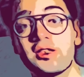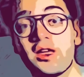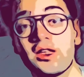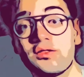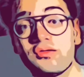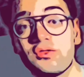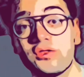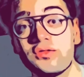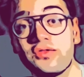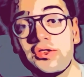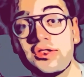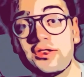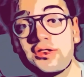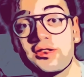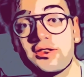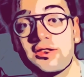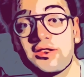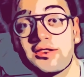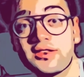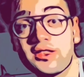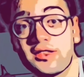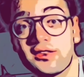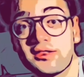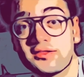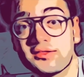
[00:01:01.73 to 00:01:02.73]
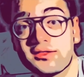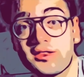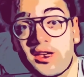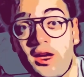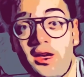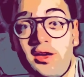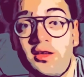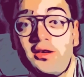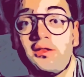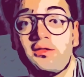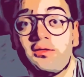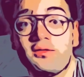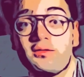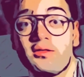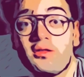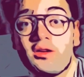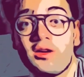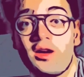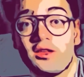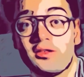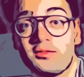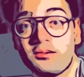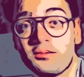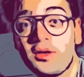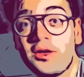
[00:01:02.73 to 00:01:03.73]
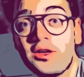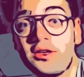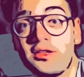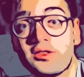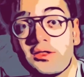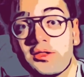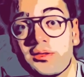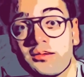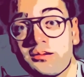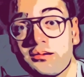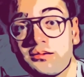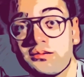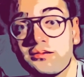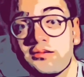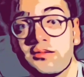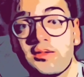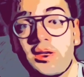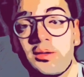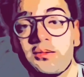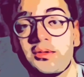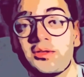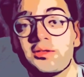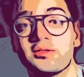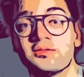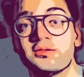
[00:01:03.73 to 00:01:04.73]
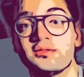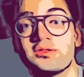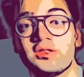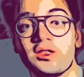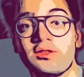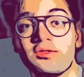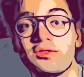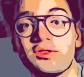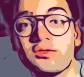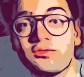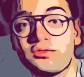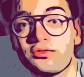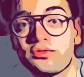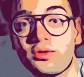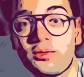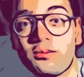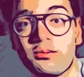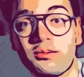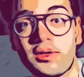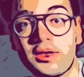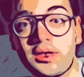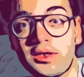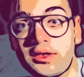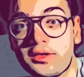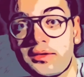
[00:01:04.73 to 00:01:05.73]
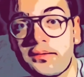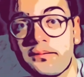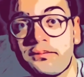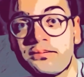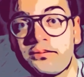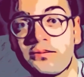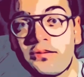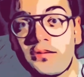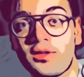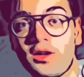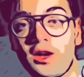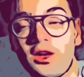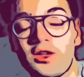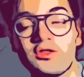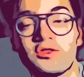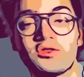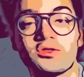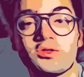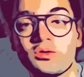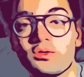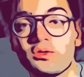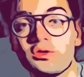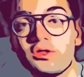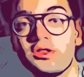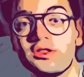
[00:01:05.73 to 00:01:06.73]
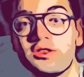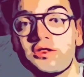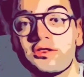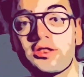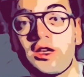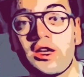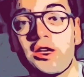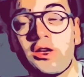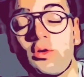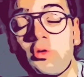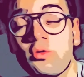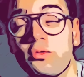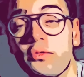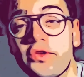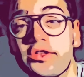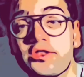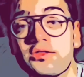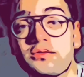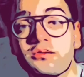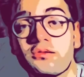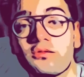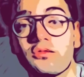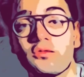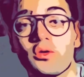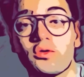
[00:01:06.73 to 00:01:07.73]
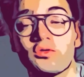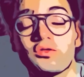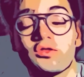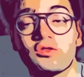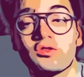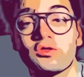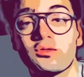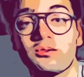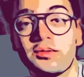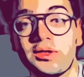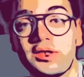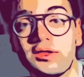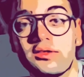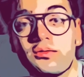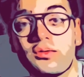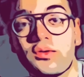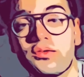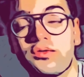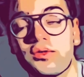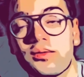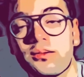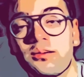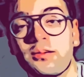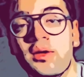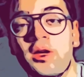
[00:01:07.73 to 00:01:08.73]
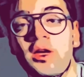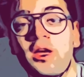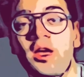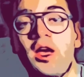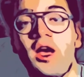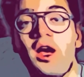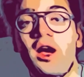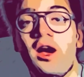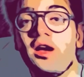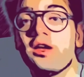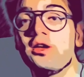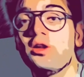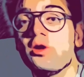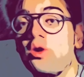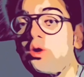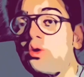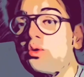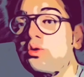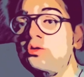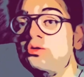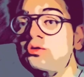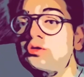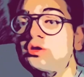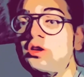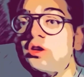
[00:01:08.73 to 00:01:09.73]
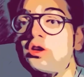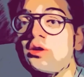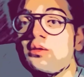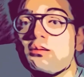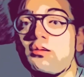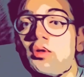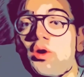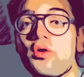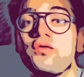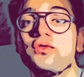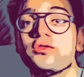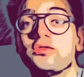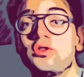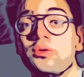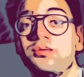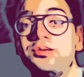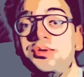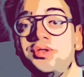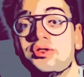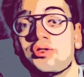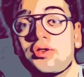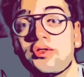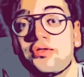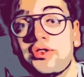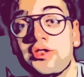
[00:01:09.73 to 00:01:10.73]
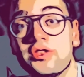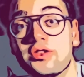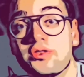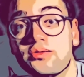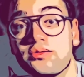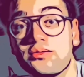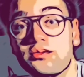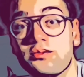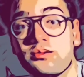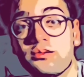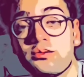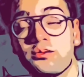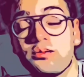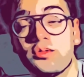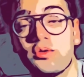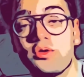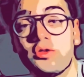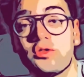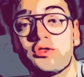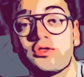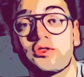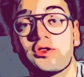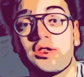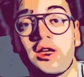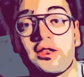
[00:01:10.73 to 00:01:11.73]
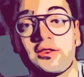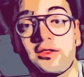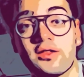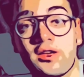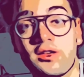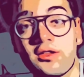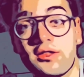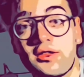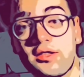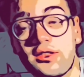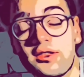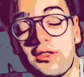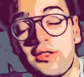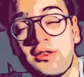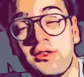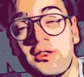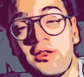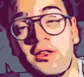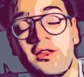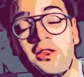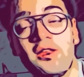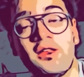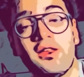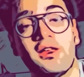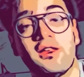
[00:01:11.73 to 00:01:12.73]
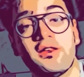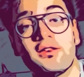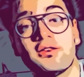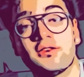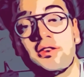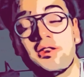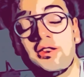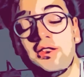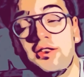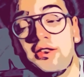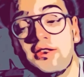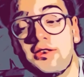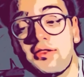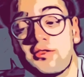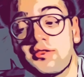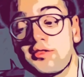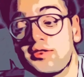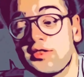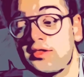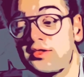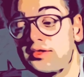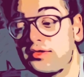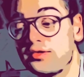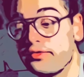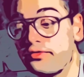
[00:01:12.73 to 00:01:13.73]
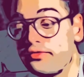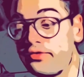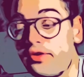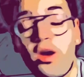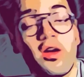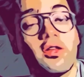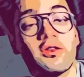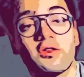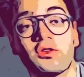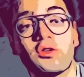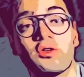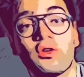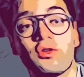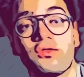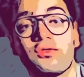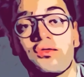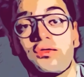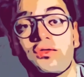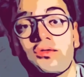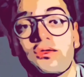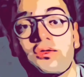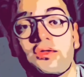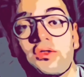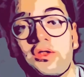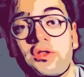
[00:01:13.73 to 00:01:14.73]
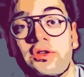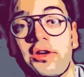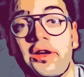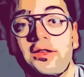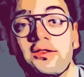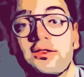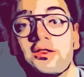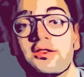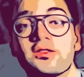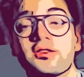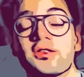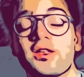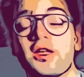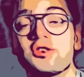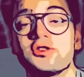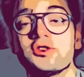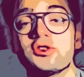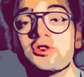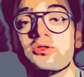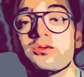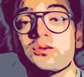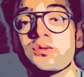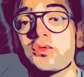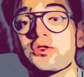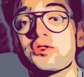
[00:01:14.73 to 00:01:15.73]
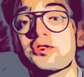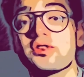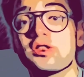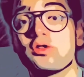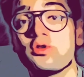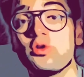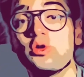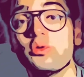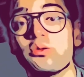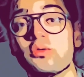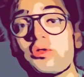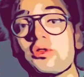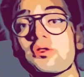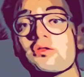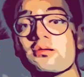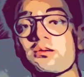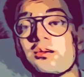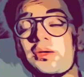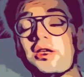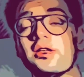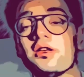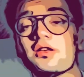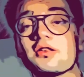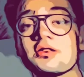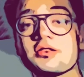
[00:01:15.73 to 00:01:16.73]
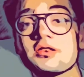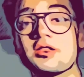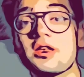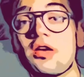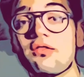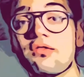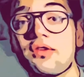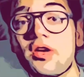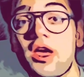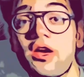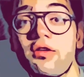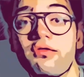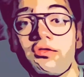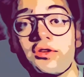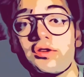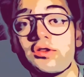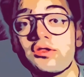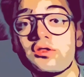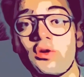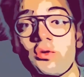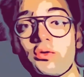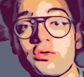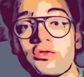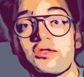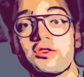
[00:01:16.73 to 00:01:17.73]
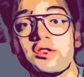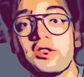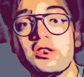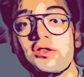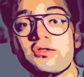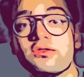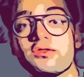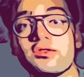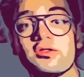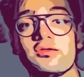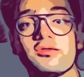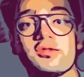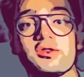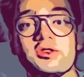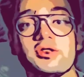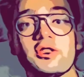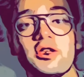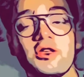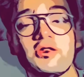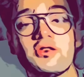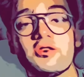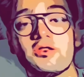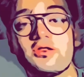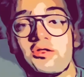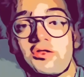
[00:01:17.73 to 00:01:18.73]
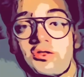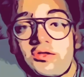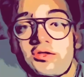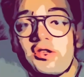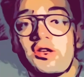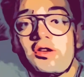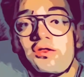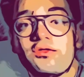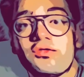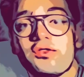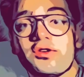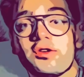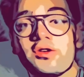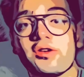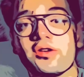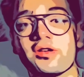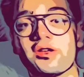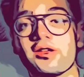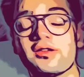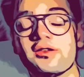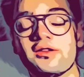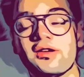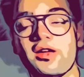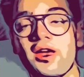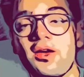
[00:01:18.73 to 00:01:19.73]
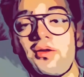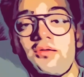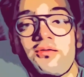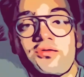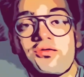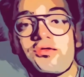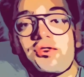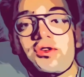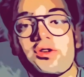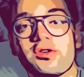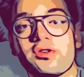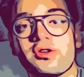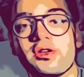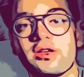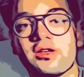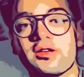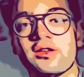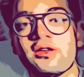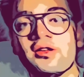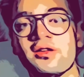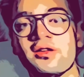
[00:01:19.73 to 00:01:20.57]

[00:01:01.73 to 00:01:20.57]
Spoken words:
Edward Witten is that I admired him. I mean, even from my high school years, I always wanted to meet with him. I own both copies of his books at Ankara, and he is just the father of the greatest achievements that human beings have ever conceived, which is string theory and theory.